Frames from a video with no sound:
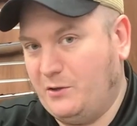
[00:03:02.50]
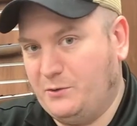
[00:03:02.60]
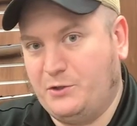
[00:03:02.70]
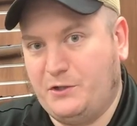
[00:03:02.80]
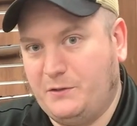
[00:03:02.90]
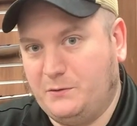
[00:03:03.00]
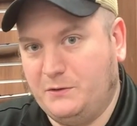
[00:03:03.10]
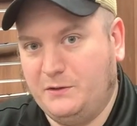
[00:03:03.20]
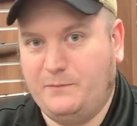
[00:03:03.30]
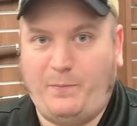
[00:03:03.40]
called
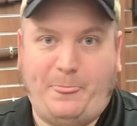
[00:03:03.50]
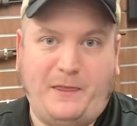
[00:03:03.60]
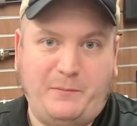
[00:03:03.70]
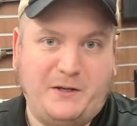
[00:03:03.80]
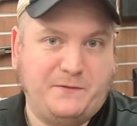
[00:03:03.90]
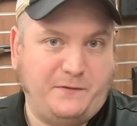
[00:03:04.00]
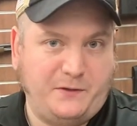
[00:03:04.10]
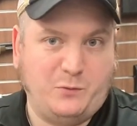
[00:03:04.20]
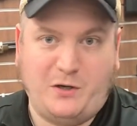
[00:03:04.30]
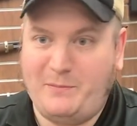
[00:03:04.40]
Shield that makes
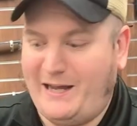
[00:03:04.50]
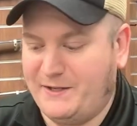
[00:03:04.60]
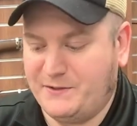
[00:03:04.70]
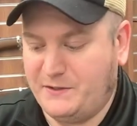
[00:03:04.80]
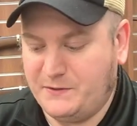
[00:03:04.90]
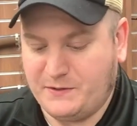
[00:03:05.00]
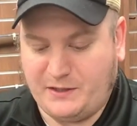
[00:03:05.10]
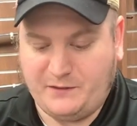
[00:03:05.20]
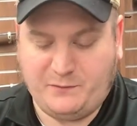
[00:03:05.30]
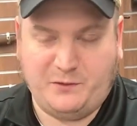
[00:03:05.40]
15-round magazines,
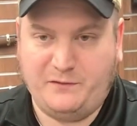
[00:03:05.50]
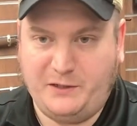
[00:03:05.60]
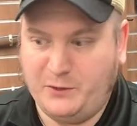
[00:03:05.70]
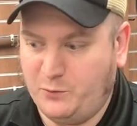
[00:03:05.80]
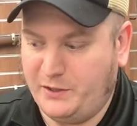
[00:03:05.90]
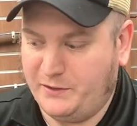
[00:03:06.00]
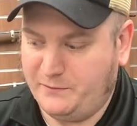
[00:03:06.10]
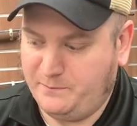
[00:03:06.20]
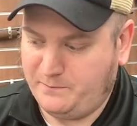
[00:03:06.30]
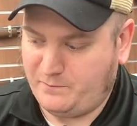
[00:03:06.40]
and for a very
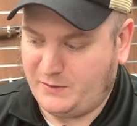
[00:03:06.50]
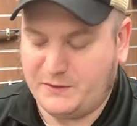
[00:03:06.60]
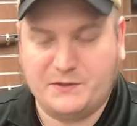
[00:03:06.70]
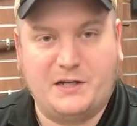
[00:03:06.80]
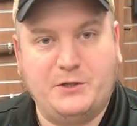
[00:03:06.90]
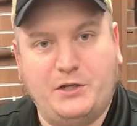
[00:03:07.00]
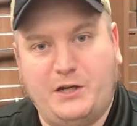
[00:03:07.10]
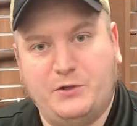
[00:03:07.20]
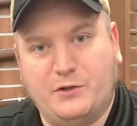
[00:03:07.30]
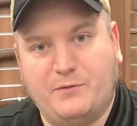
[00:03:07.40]
quick design
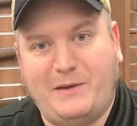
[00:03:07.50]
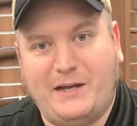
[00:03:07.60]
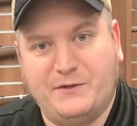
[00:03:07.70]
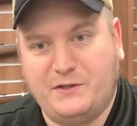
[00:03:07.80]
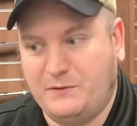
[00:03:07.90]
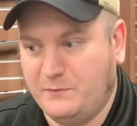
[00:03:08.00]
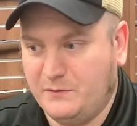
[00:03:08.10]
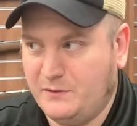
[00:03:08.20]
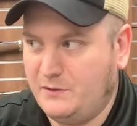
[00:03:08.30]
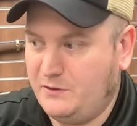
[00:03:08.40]
change on the magazine
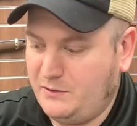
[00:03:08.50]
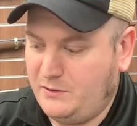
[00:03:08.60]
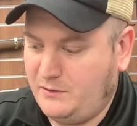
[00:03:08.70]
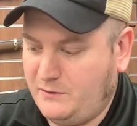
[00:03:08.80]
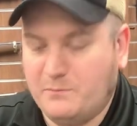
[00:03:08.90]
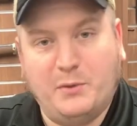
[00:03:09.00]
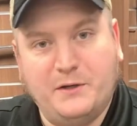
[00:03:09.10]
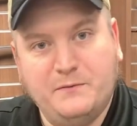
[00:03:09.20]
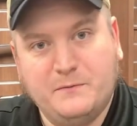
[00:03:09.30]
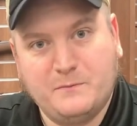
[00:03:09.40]

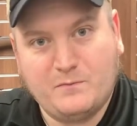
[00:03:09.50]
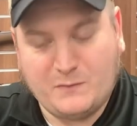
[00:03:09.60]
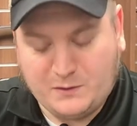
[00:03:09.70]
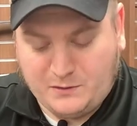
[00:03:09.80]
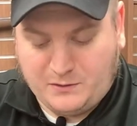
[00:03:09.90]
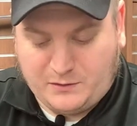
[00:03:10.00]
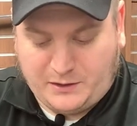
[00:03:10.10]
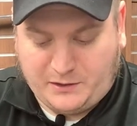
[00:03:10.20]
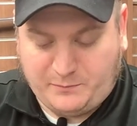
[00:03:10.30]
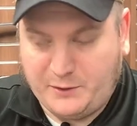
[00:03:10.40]
button,
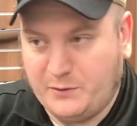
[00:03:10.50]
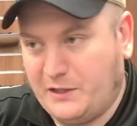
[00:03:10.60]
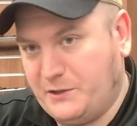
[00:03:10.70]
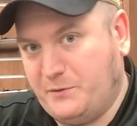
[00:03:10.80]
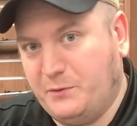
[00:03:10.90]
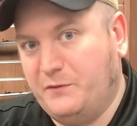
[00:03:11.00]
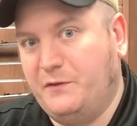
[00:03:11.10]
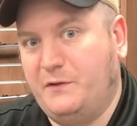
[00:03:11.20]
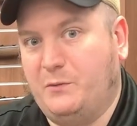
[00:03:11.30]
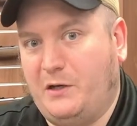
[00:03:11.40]
you can actually put the
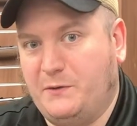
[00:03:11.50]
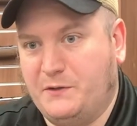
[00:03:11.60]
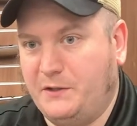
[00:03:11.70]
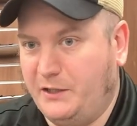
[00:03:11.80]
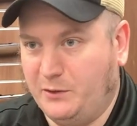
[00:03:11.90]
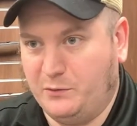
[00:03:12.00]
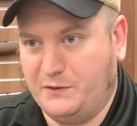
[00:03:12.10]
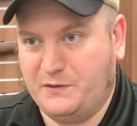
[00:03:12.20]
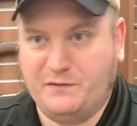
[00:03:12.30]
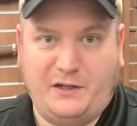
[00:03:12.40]
15 rounds in it and it
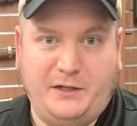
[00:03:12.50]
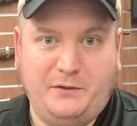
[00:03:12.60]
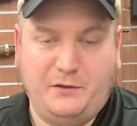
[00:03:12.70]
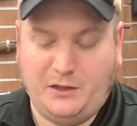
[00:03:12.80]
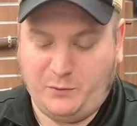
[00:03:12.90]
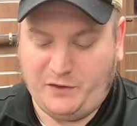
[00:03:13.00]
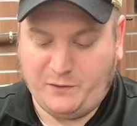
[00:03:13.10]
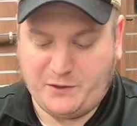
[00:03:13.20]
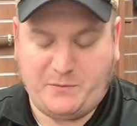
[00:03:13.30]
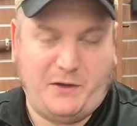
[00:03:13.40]
runs fine. When they
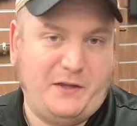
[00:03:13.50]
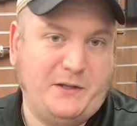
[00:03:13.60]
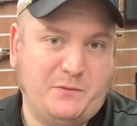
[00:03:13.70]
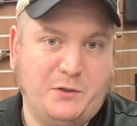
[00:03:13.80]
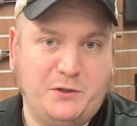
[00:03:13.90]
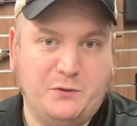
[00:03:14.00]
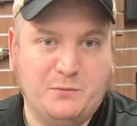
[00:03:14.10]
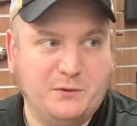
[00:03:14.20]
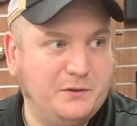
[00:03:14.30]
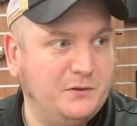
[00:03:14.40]
first came out, they had some
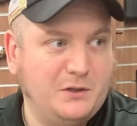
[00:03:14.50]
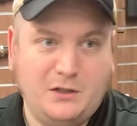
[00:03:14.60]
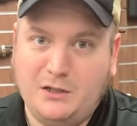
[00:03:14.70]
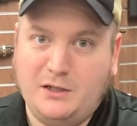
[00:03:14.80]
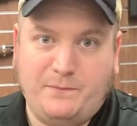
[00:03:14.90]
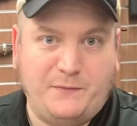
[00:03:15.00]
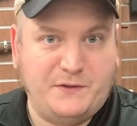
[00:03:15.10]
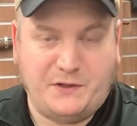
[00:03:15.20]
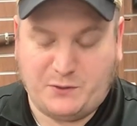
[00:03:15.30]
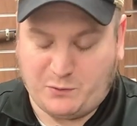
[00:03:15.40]
issues, but
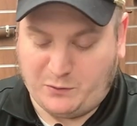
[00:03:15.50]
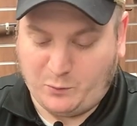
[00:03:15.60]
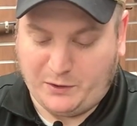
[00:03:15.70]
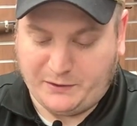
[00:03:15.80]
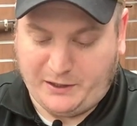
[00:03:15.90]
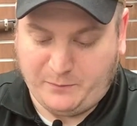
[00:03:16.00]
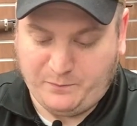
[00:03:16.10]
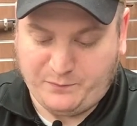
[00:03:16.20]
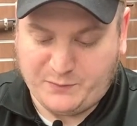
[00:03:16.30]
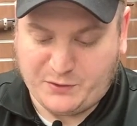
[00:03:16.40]
these things run well now.
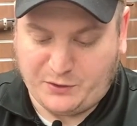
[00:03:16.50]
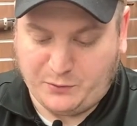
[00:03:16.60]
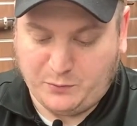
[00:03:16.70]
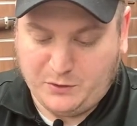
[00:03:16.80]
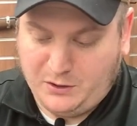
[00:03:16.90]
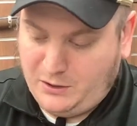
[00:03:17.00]
So